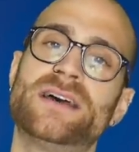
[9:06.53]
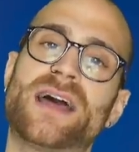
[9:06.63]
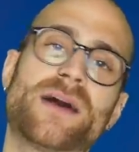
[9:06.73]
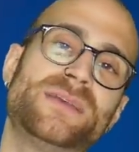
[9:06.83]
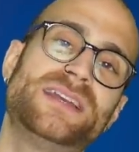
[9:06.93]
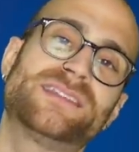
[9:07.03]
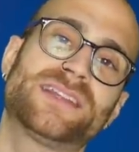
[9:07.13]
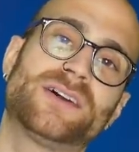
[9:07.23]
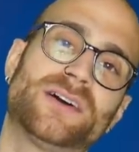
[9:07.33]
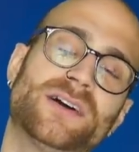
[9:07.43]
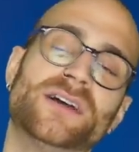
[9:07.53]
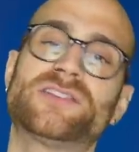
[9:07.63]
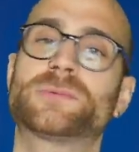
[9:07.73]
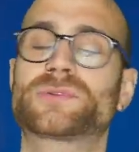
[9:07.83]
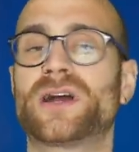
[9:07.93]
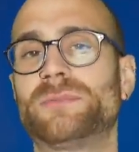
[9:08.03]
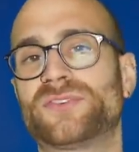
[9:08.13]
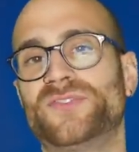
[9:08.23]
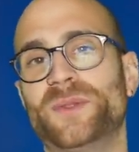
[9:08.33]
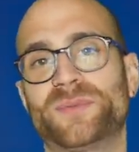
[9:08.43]
That means a lot. Subscribe
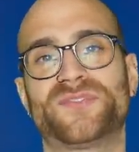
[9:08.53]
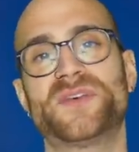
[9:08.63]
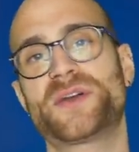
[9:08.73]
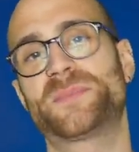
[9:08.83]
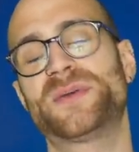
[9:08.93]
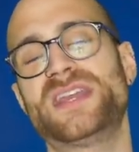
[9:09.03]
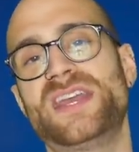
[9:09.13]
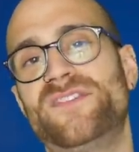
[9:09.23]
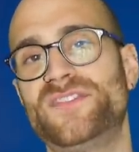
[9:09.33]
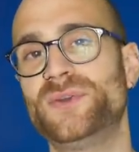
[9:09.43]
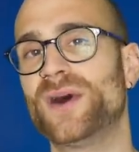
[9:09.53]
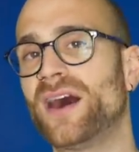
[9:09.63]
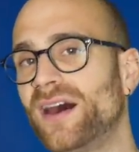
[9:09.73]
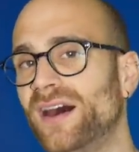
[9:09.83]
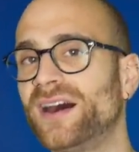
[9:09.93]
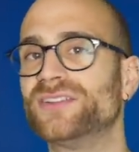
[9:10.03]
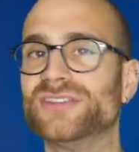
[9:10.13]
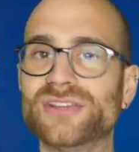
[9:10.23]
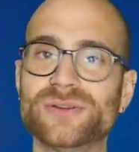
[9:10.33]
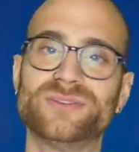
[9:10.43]
to Football Therapy if you are
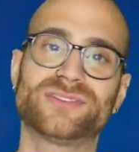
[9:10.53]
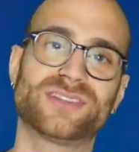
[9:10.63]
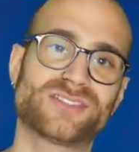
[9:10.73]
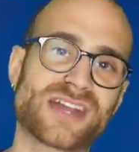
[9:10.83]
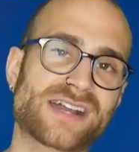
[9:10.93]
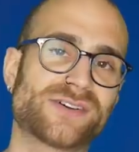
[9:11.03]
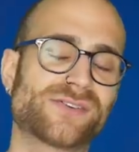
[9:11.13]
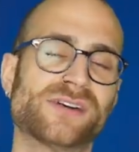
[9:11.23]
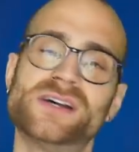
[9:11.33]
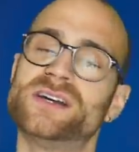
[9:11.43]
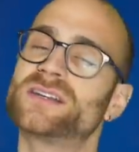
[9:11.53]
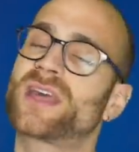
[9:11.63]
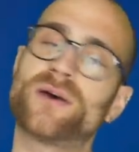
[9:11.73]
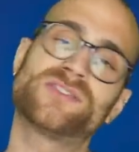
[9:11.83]
new to the channel. Go